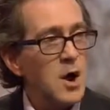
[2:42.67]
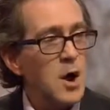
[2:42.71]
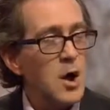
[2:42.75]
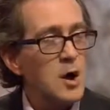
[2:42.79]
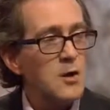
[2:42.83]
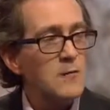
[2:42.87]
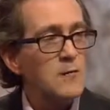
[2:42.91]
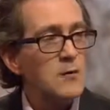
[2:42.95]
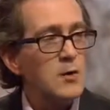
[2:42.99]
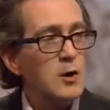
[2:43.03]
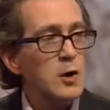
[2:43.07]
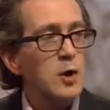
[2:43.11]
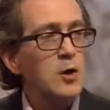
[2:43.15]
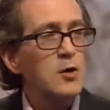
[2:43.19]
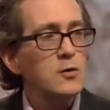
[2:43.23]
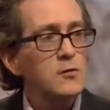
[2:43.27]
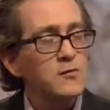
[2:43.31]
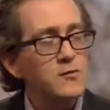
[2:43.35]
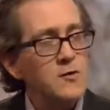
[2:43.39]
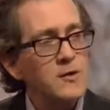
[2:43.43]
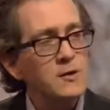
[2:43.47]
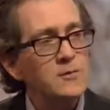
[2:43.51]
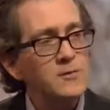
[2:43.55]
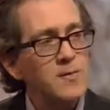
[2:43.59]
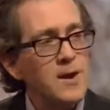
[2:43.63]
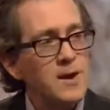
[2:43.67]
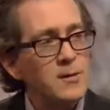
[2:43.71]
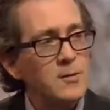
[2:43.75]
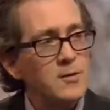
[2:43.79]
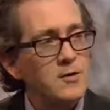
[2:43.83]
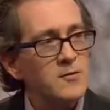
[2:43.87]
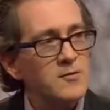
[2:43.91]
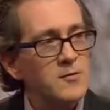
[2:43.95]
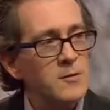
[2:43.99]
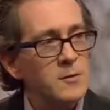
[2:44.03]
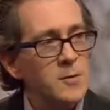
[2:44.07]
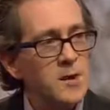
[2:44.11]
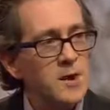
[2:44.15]
over the long-term
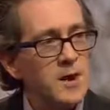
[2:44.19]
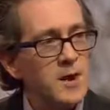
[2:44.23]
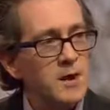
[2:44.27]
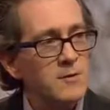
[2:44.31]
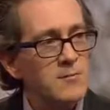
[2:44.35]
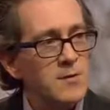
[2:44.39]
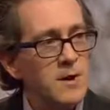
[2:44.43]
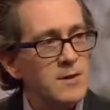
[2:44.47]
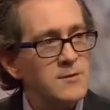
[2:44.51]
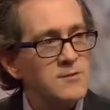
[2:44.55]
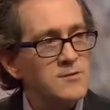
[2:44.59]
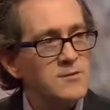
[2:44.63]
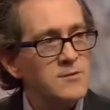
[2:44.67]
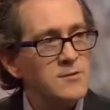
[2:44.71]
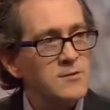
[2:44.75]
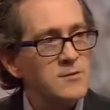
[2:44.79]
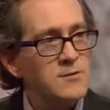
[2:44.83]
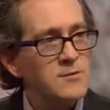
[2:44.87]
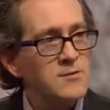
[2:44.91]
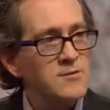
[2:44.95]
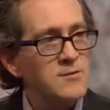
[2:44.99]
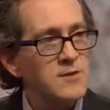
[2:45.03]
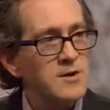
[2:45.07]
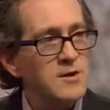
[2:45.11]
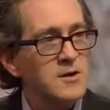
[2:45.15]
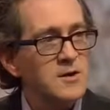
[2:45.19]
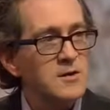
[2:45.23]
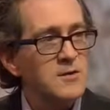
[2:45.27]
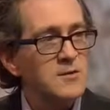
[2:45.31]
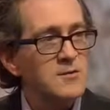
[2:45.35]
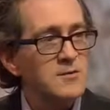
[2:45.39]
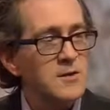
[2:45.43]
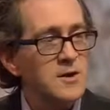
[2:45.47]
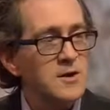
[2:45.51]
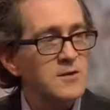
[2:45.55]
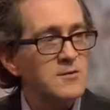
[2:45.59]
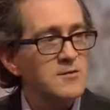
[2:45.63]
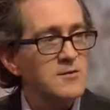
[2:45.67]
damage that paying ransoms
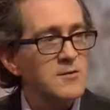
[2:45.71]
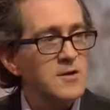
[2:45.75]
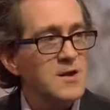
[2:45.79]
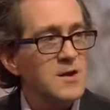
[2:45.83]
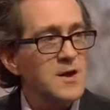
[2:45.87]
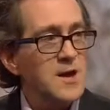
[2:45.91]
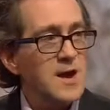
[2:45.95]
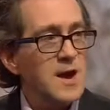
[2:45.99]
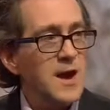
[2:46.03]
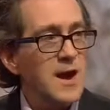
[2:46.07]
does.